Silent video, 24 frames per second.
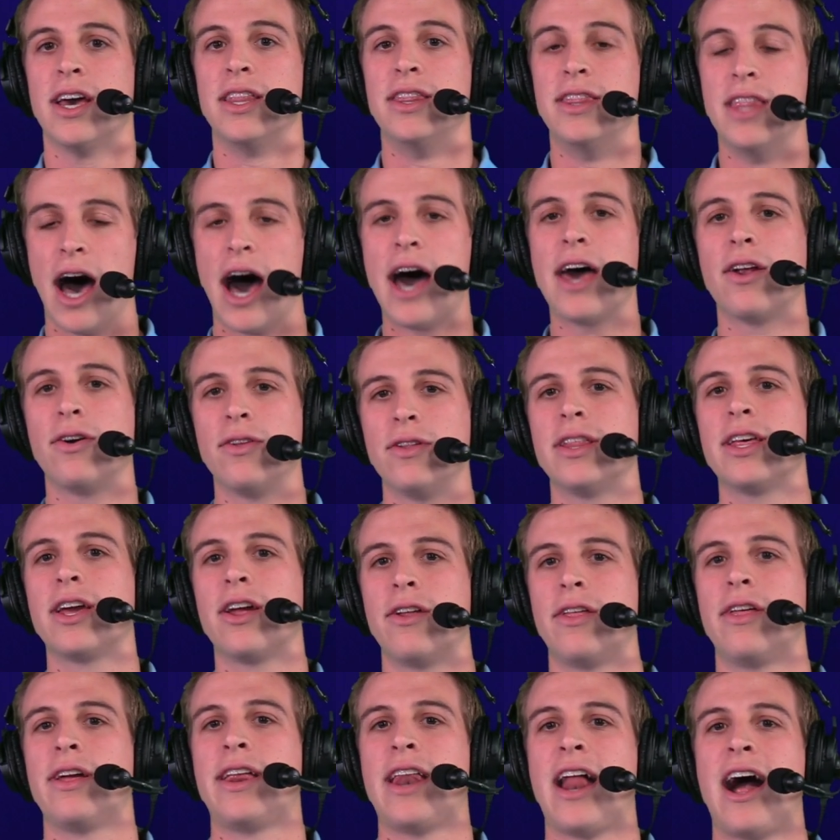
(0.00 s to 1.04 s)
Not only
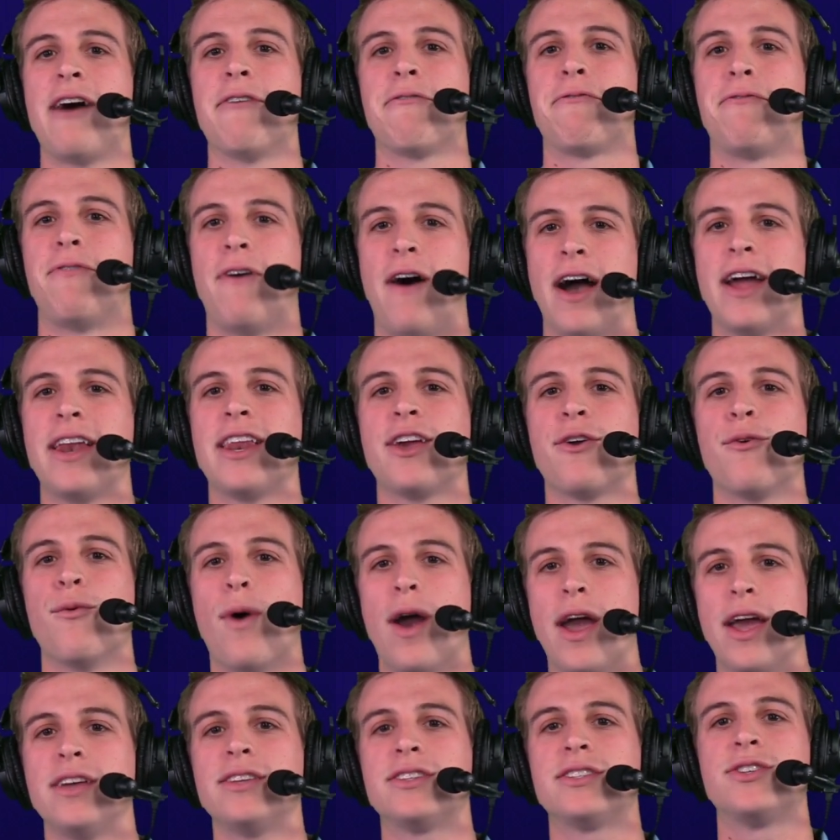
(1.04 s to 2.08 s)
are they not finding
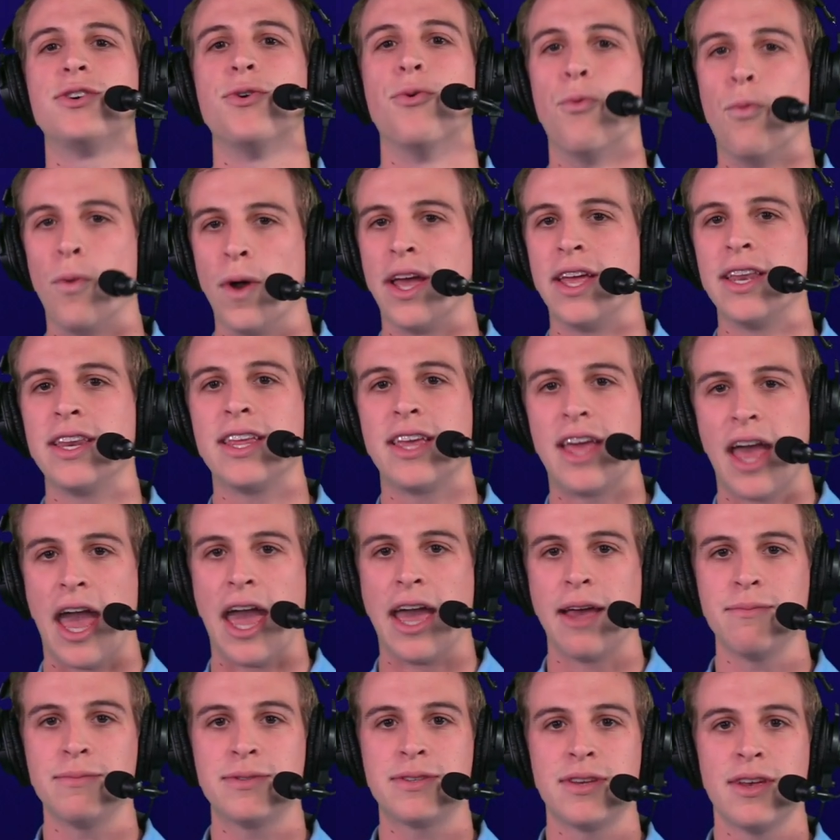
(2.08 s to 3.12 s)
ways to win
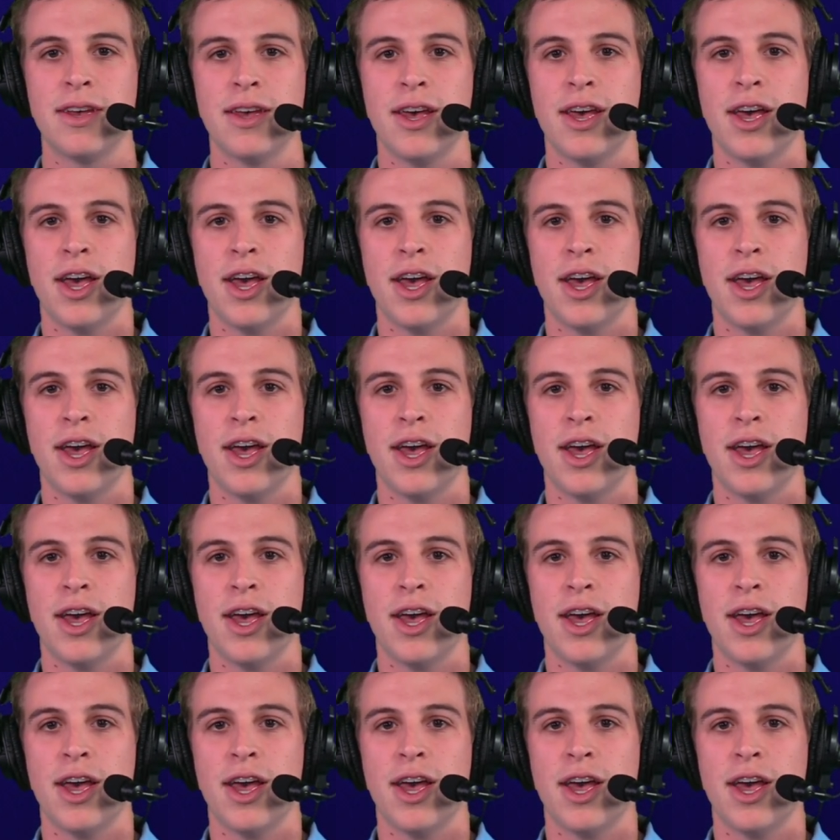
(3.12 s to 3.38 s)
games,